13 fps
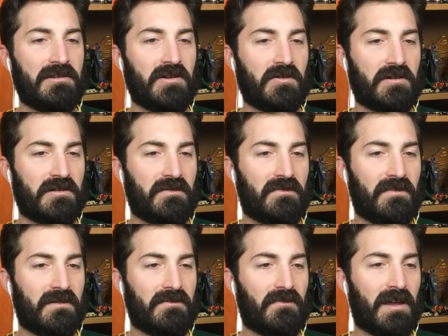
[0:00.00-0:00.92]
Joker,
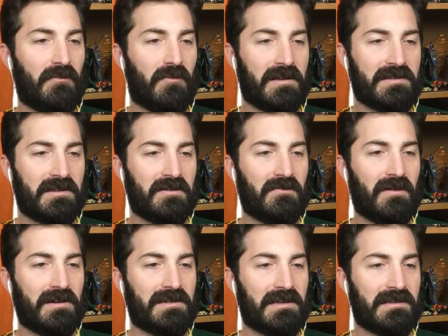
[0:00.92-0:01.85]
he wants to know
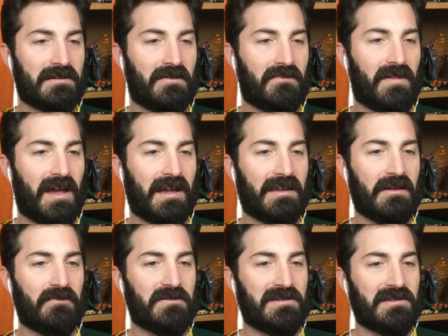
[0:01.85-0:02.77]
why she hasn't come back
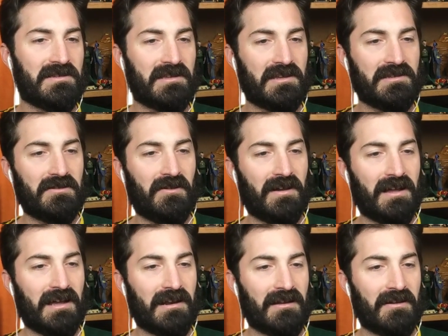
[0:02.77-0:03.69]
yet, but she just says, I
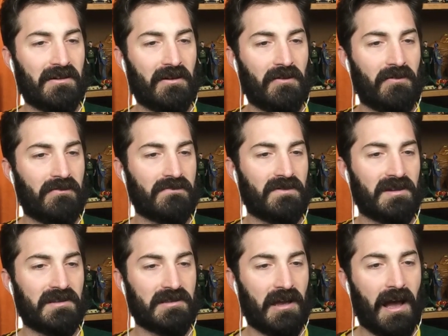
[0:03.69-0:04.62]
gotta go
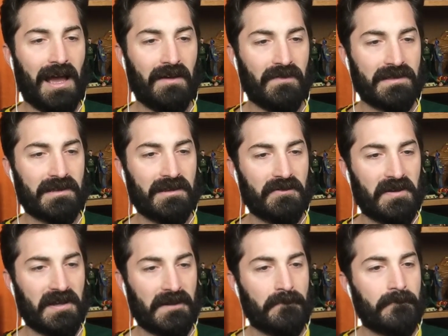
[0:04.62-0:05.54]
because Ivy's
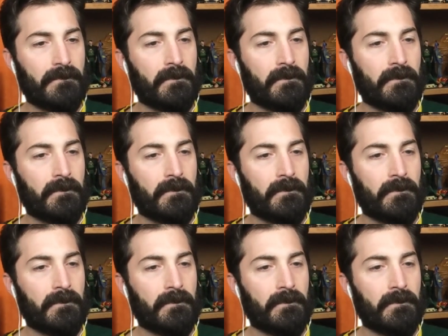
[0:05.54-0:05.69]
coming.